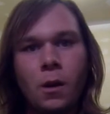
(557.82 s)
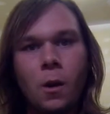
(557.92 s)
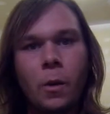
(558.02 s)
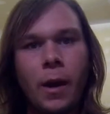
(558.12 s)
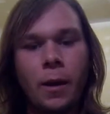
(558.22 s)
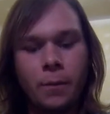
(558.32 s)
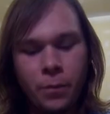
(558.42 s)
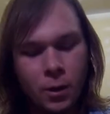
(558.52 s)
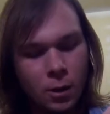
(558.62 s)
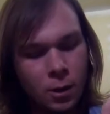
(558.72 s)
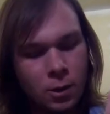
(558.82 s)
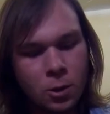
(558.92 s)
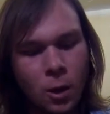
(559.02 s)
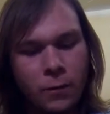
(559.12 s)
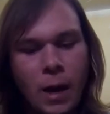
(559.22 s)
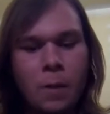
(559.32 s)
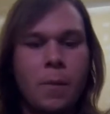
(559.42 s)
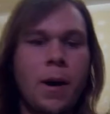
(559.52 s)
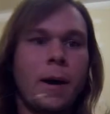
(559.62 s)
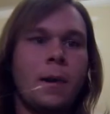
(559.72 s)
Okay, so I've got
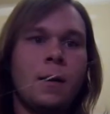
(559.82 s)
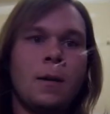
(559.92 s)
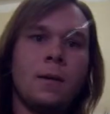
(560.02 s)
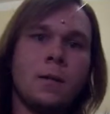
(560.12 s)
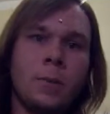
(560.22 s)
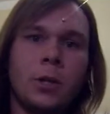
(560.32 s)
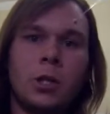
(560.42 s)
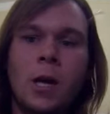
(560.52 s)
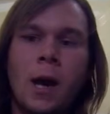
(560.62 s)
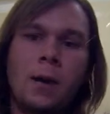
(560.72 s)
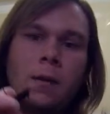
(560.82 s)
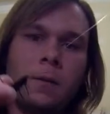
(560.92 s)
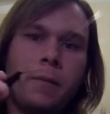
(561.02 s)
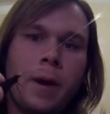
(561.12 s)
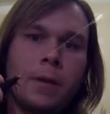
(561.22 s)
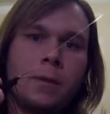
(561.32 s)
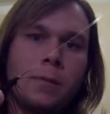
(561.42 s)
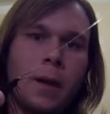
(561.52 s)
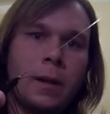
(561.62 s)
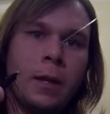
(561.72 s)
my split shot, my
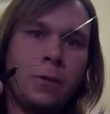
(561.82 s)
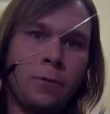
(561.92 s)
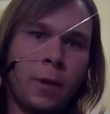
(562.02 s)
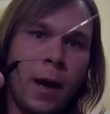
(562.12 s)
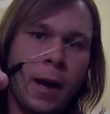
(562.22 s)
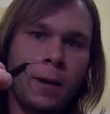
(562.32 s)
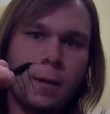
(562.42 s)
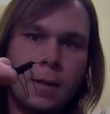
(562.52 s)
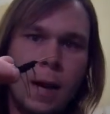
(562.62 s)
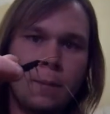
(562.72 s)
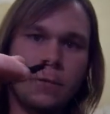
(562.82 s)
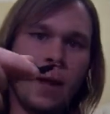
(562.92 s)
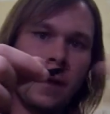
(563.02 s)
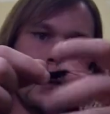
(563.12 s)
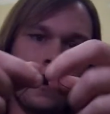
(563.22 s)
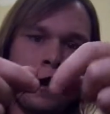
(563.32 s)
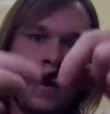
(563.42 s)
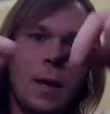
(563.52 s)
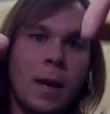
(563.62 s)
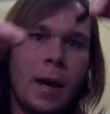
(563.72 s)
lead fly, the top fly here,
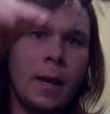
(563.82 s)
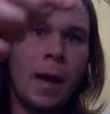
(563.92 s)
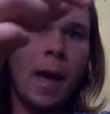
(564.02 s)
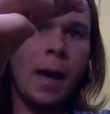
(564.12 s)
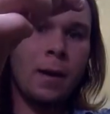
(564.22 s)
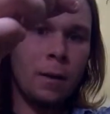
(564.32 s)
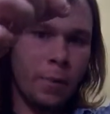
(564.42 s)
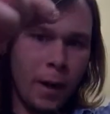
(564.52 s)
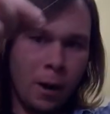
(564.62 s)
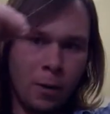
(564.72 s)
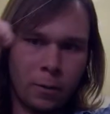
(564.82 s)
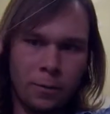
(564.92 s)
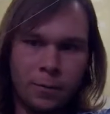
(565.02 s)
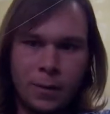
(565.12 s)
and I added about,